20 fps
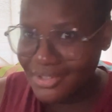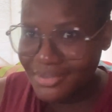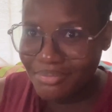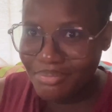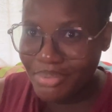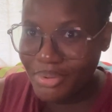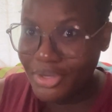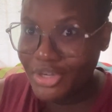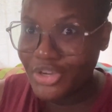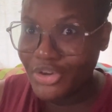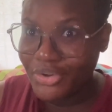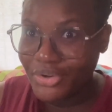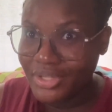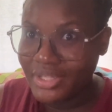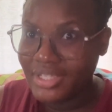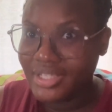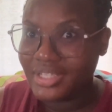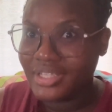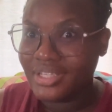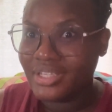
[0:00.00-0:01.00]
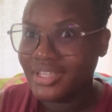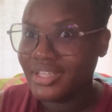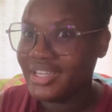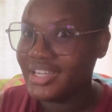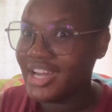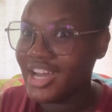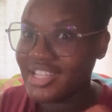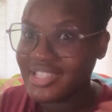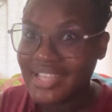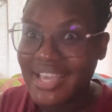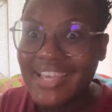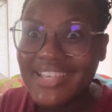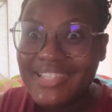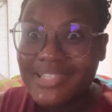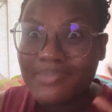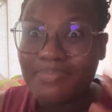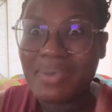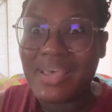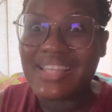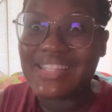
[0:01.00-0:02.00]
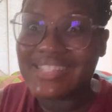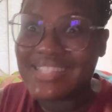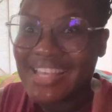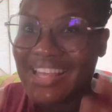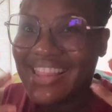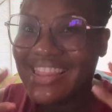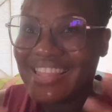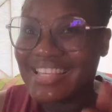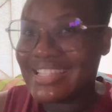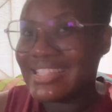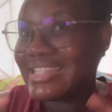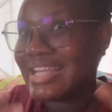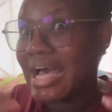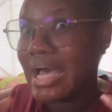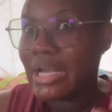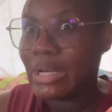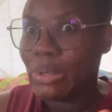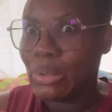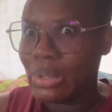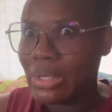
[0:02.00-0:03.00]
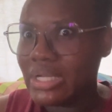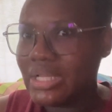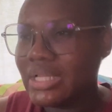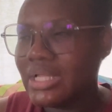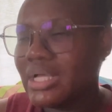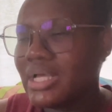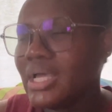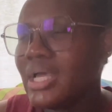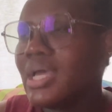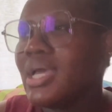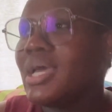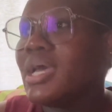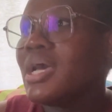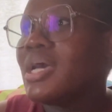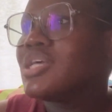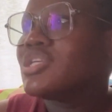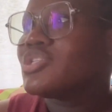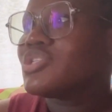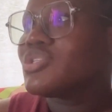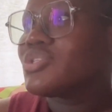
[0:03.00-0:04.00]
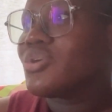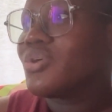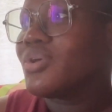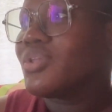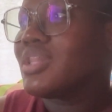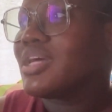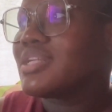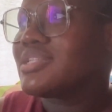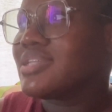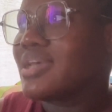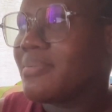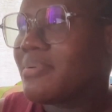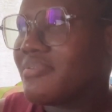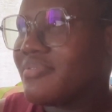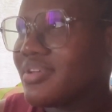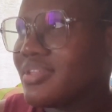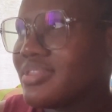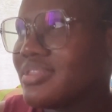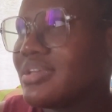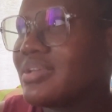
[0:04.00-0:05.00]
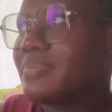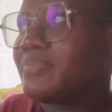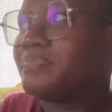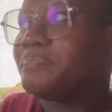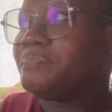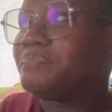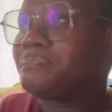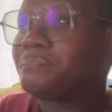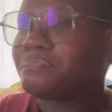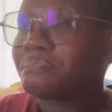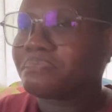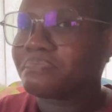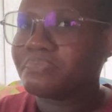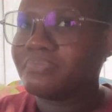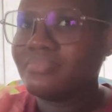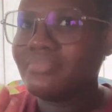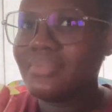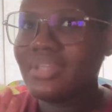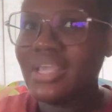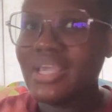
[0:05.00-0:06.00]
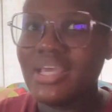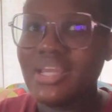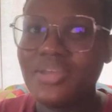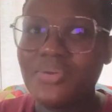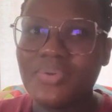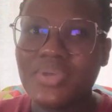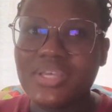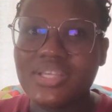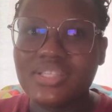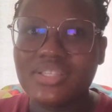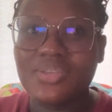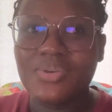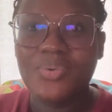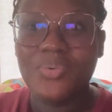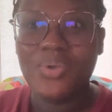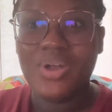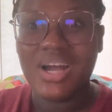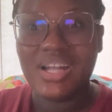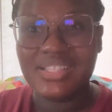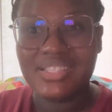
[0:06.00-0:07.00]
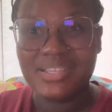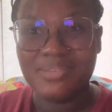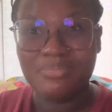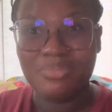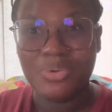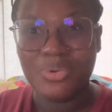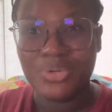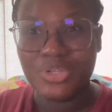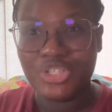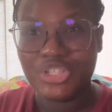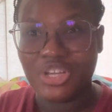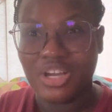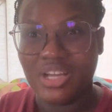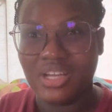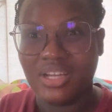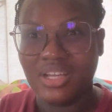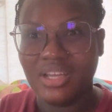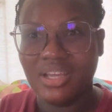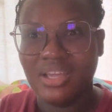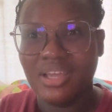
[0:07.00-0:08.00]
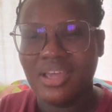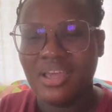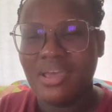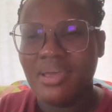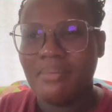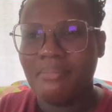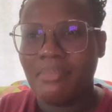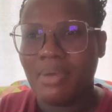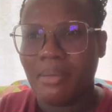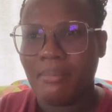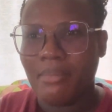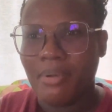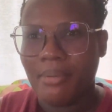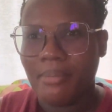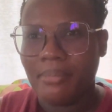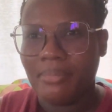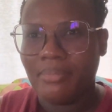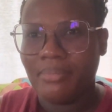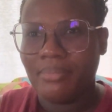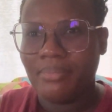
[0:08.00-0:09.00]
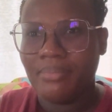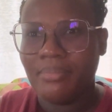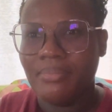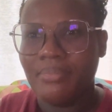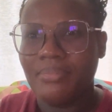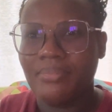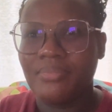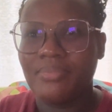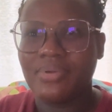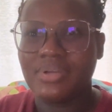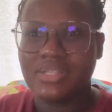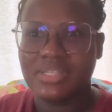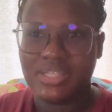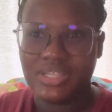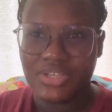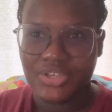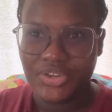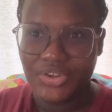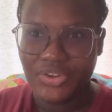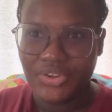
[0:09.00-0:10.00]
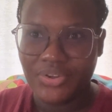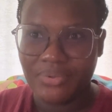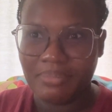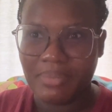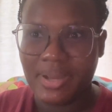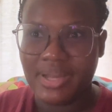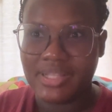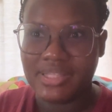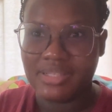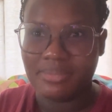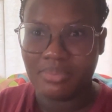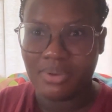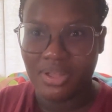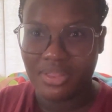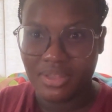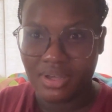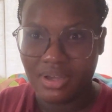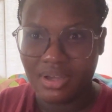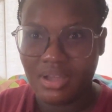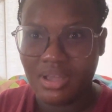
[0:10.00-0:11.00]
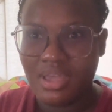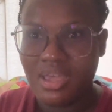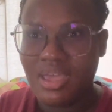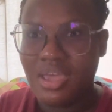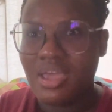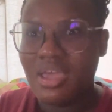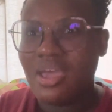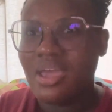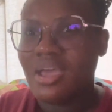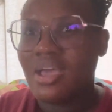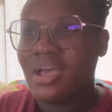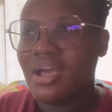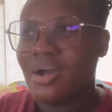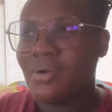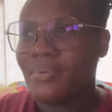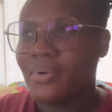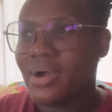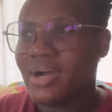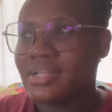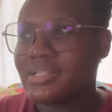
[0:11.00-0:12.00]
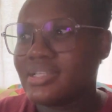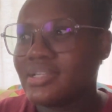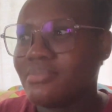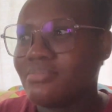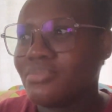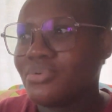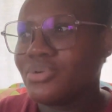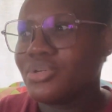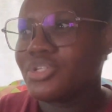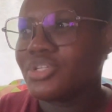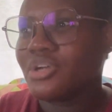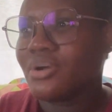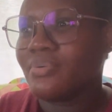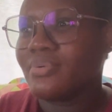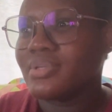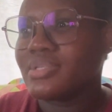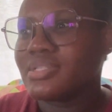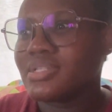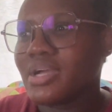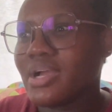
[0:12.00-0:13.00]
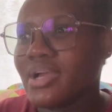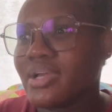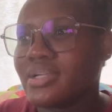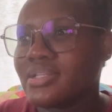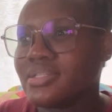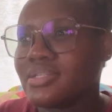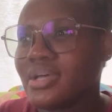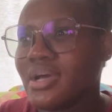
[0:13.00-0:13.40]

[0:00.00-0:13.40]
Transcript: pretty early, not expecting this at all. So that type of a thing. Anyways, we got in motion. My mom was here, my little brother. We got in motion. We started